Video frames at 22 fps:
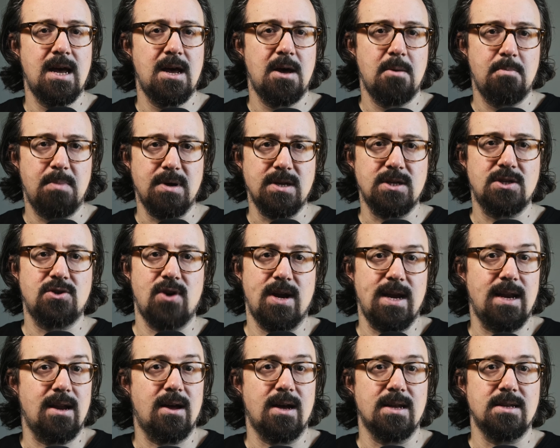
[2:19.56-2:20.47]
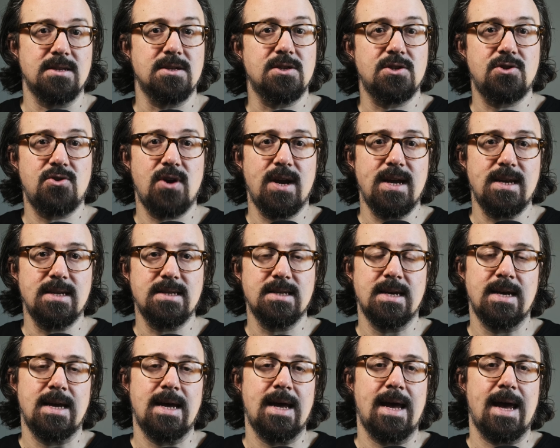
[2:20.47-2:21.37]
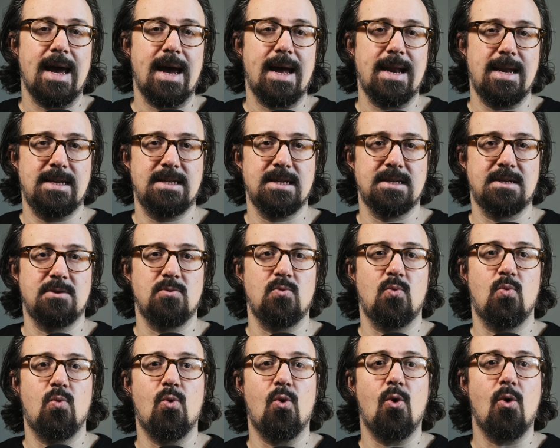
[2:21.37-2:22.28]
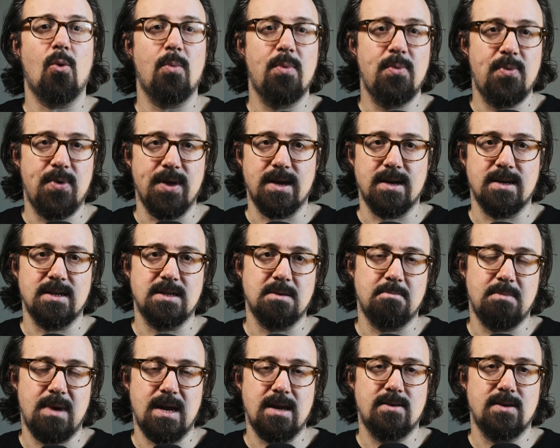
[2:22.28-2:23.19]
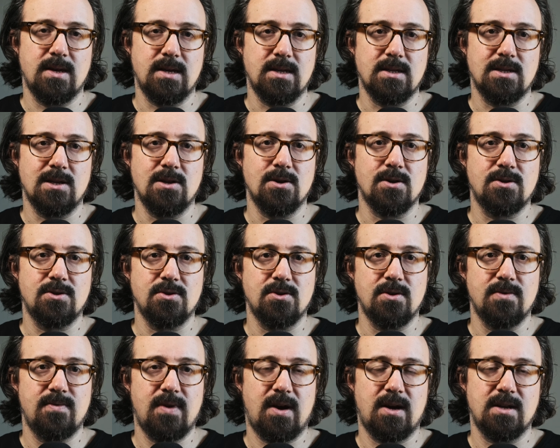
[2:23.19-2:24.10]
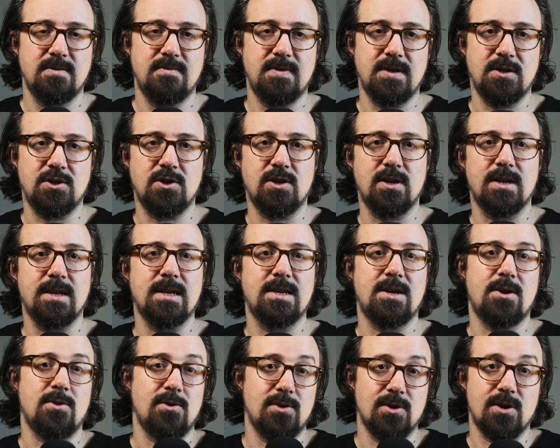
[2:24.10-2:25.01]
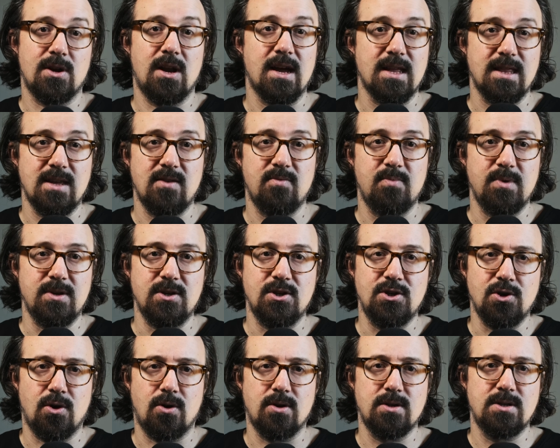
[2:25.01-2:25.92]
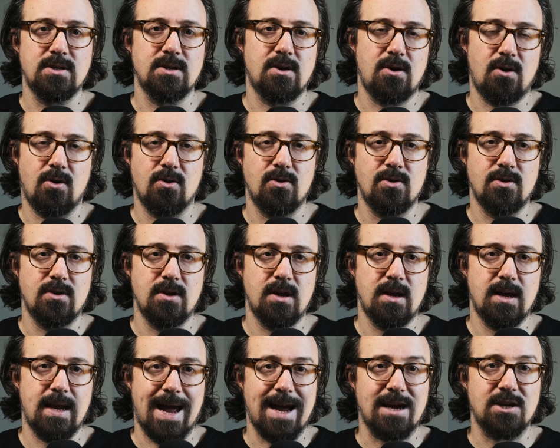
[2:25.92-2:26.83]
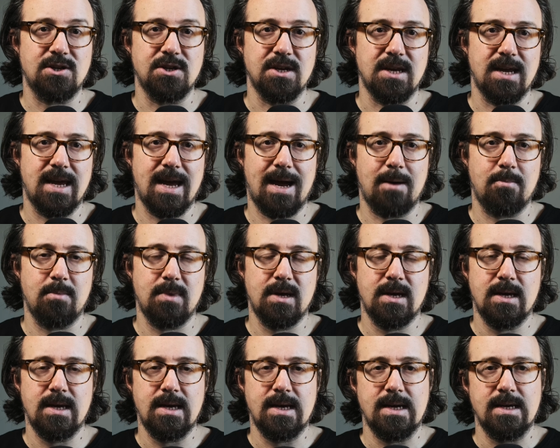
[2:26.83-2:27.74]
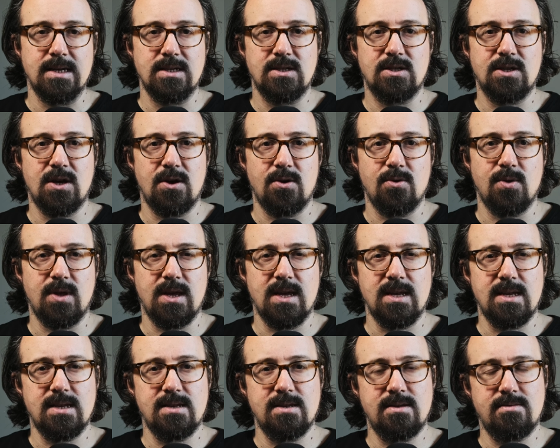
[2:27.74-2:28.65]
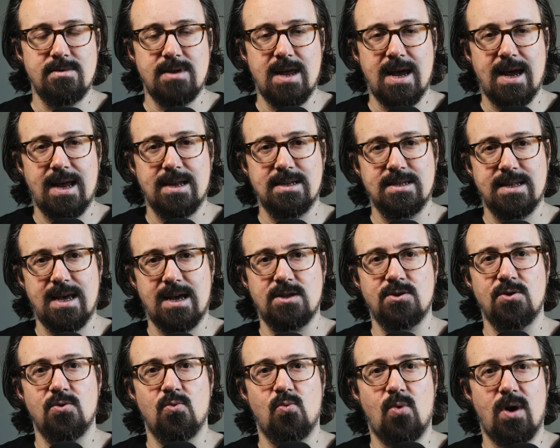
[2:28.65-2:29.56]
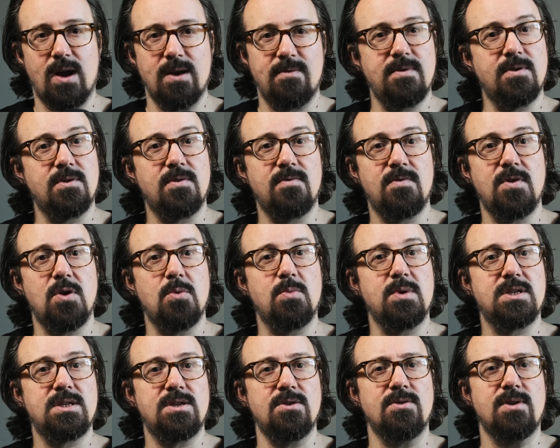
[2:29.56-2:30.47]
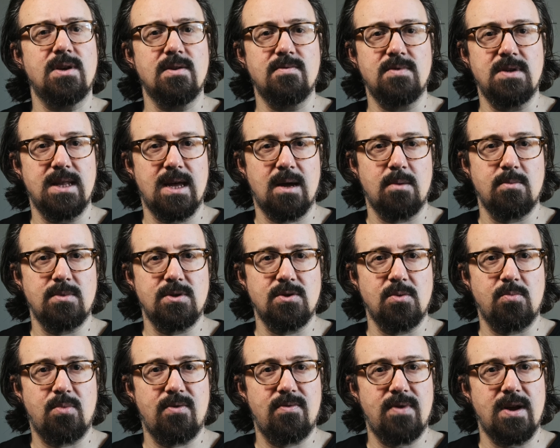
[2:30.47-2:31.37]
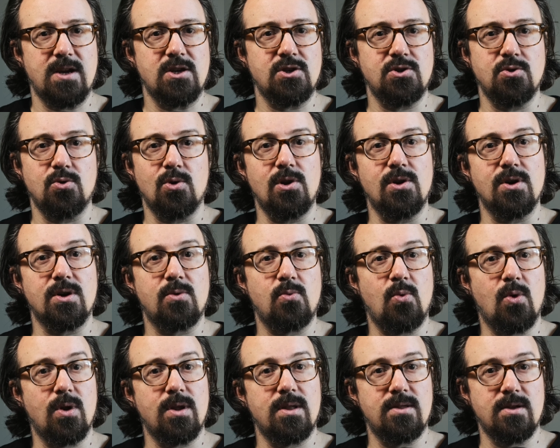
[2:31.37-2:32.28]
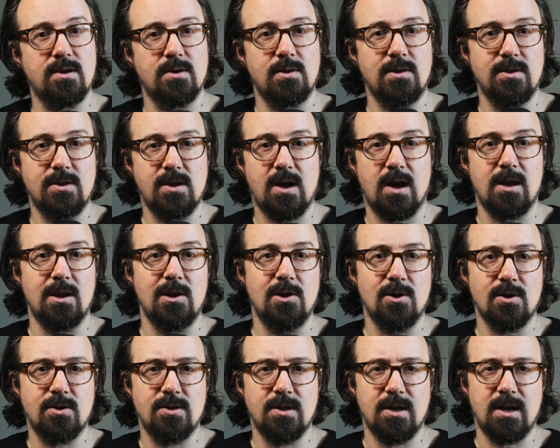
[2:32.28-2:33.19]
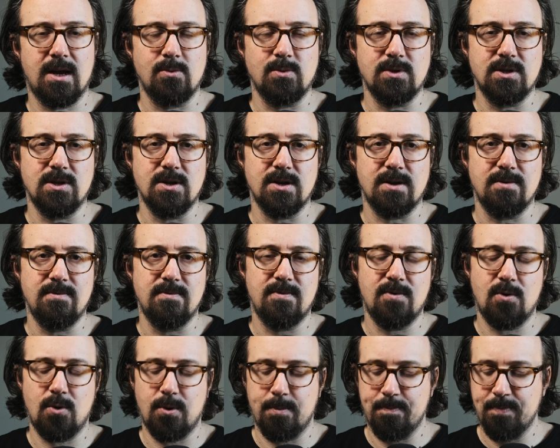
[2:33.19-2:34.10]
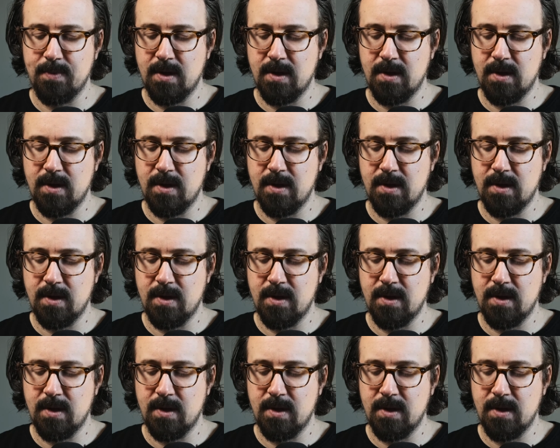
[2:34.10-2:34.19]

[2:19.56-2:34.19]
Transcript: but straight lines are straight, and it doesn't warp things and make things look sort of artificial, and they don't look like they've been shot on an action cam. So it has that sort of wide field of view, but it still gives you that sort of professional look, the kind of look that I was looking for.